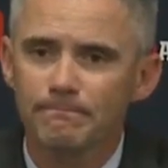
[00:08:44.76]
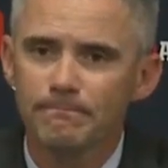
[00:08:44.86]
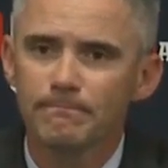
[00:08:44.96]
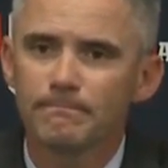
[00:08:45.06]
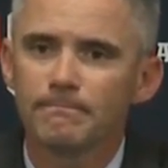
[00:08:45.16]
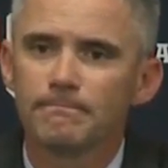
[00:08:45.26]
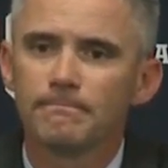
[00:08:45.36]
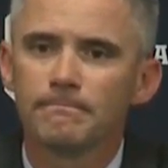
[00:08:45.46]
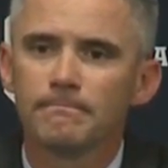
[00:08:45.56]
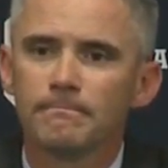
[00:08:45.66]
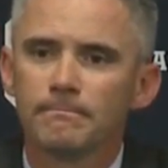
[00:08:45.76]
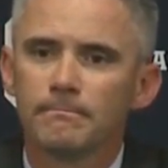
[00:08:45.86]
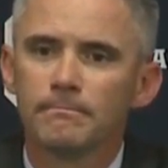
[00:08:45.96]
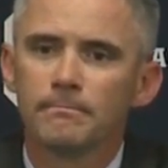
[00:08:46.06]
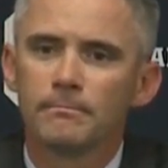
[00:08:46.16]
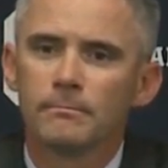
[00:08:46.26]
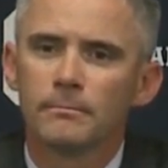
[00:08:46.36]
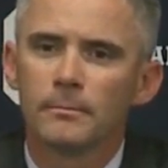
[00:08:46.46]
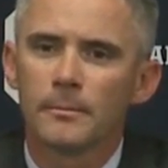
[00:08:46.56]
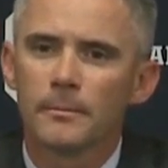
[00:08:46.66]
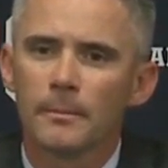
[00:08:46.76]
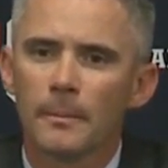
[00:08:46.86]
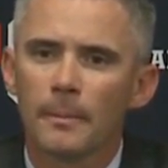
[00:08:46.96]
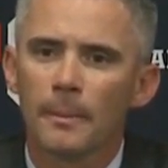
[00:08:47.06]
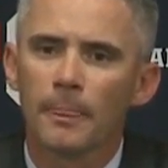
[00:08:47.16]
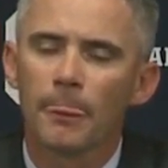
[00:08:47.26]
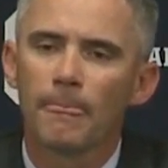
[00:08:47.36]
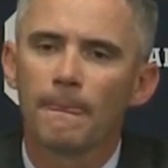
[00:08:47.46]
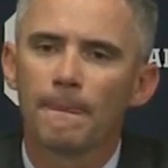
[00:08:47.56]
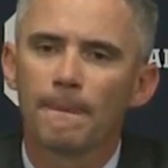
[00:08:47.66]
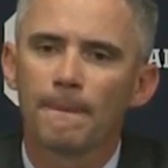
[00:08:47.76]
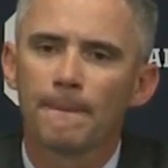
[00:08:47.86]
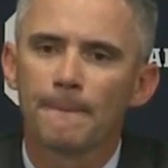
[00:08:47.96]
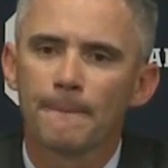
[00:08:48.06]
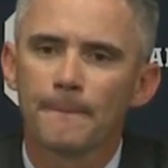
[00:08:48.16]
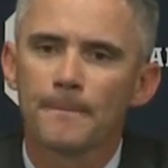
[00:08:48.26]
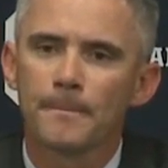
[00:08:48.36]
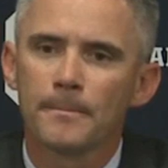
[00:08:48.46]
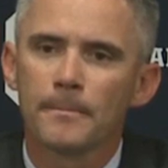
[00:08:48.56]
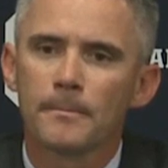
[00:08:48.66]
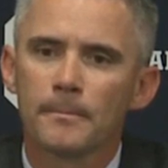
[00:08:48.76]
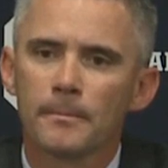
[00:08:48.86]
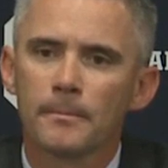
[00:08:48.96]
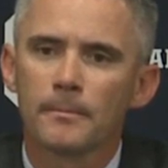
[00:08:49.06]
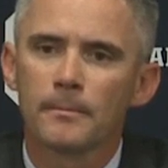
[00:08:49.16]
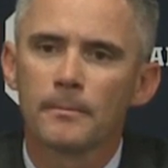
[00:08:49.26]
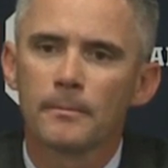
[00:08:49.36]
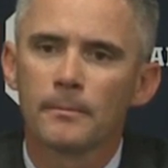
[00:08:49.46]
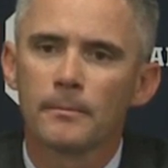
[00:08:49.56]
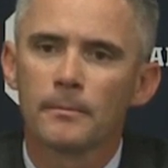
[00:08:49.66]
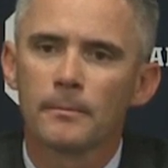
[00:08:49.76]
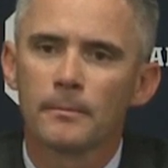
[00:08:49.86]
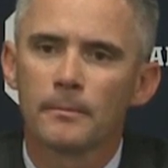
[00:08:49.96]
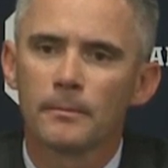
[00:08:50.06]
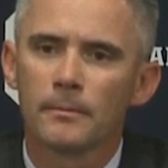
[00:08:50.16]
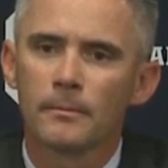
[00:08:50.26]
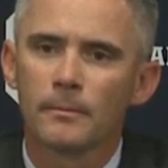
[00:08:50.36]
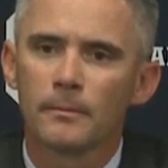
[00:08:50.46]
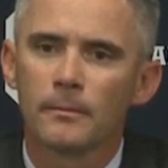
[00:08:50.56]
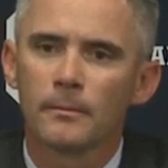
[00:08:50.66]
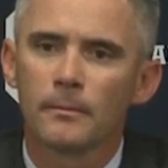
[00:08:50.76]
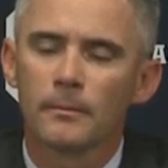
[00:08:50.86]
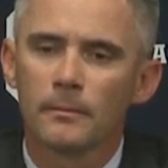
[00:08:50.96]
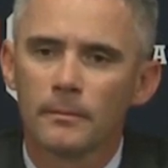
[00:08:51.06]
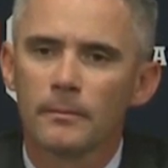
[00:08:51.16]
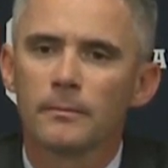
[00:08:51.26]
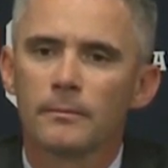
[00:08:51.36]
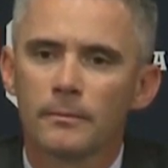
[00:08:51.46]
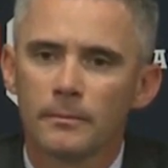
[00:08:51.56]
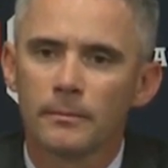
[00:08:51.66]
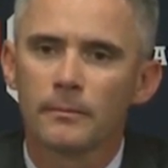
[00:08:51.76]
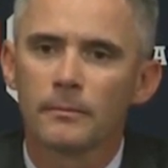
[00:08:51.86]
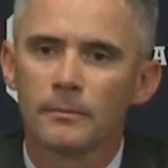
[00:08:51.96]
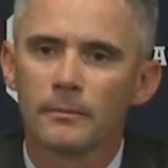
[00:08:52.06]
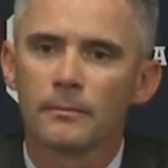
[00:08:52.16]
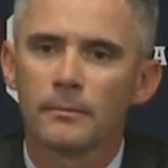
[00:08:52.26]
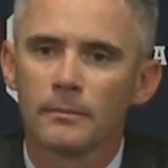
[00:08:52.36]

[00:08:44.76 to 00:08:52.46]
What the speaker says: (silence)